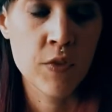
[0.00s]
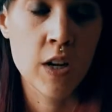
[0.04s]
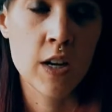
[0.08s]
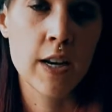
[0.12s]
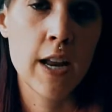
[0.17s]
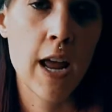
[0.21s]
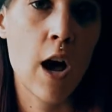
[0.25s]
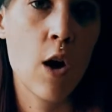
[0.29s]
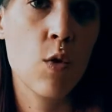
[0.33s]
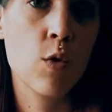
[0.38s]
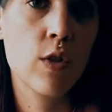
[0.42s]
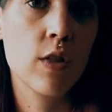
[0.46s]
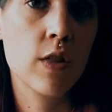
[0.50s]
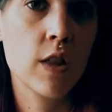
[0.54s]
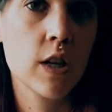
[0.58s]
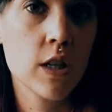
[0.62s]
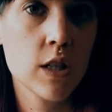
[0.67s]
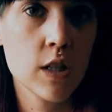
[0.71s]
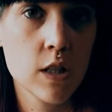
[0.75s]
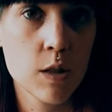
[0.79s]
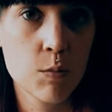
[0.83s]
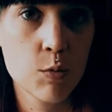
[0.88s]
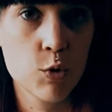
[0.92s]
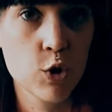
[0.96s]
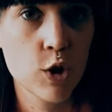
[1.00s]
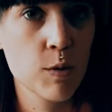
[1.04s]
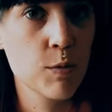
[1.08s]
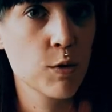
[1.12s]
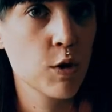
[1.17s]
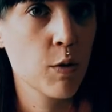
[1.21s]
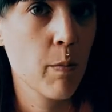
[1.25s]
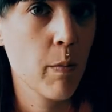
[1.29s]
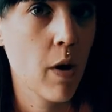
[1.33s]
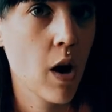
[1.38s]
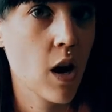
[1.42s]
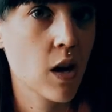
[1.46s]
Now, this
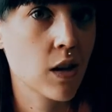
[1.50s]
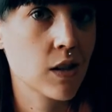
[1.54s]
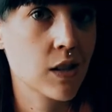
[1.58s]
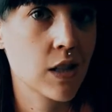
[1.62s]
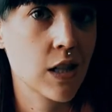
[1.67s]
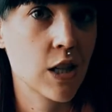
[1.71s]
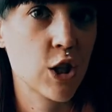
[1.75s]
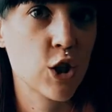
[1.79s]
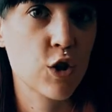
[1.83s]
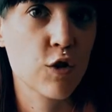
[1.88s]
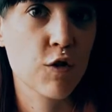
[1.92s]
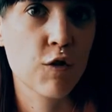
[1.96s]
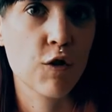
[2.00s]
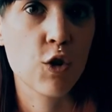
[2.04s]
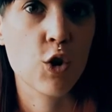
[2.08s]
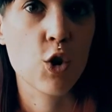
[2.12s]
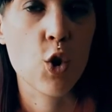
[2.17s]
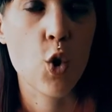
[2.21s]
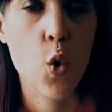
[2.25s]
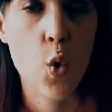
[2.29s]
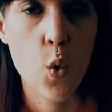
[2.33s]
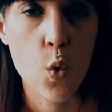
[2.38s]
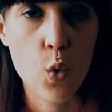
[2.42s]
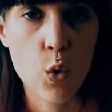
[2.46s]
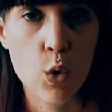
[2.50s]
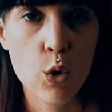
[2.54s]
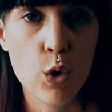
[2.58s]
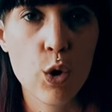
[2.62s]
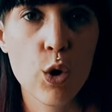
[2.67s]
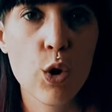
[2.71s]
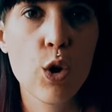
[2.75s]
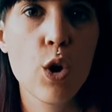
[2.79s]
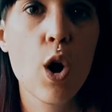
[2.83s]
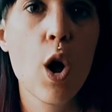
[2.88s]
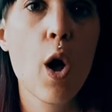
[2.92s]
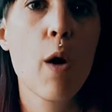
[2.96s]
subscription box is for
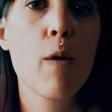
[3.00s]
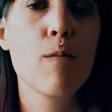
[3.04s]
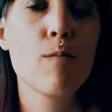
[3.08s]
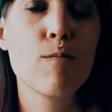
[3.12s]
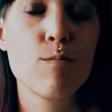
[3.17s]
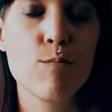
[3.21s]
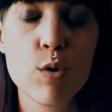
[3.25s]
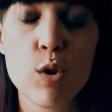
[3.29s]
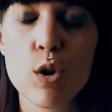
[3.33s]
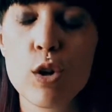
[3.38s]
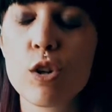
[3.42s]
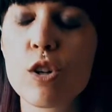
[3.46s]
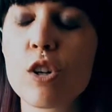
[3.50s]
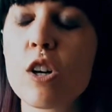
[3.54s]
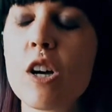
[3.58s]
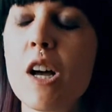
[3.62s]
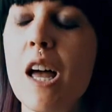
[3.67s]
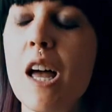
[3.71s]
horror book